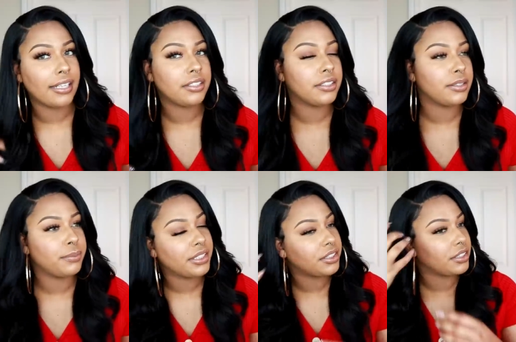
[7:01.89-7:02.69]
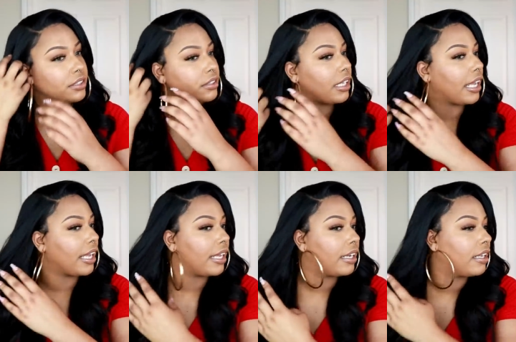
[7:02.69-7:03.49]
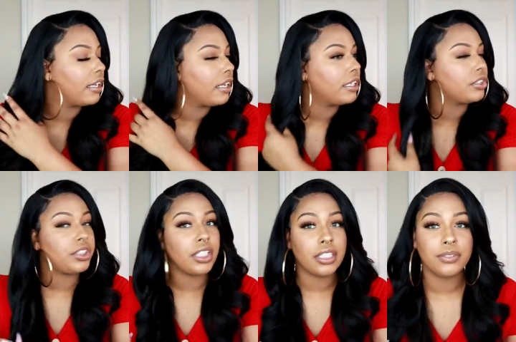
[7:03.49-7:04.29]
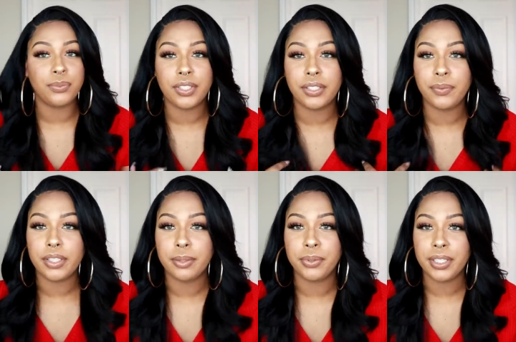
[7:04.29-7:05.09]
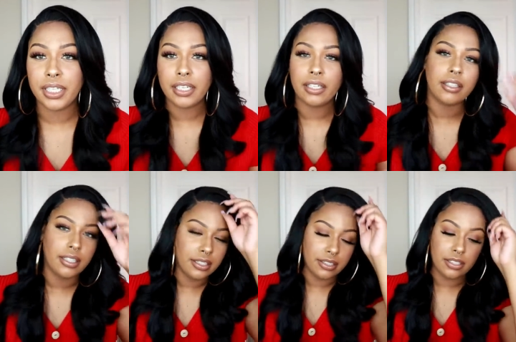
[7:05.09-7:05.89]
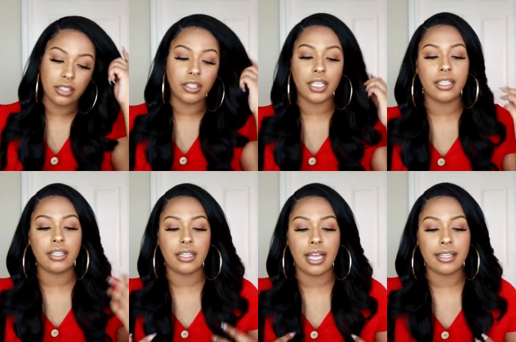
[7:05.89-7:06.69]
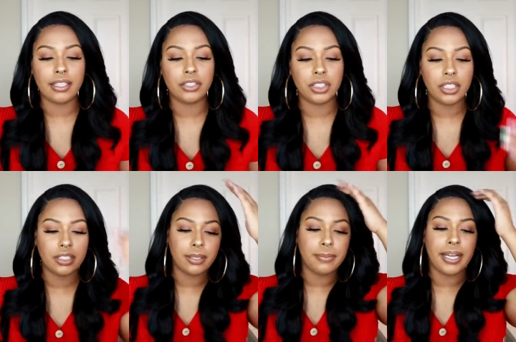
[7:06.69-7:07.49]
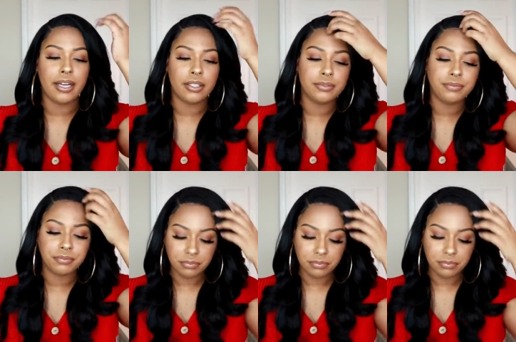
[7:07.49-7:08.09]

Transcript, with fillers: I took some pictures, and she is really pretty. This is the length. I think she is about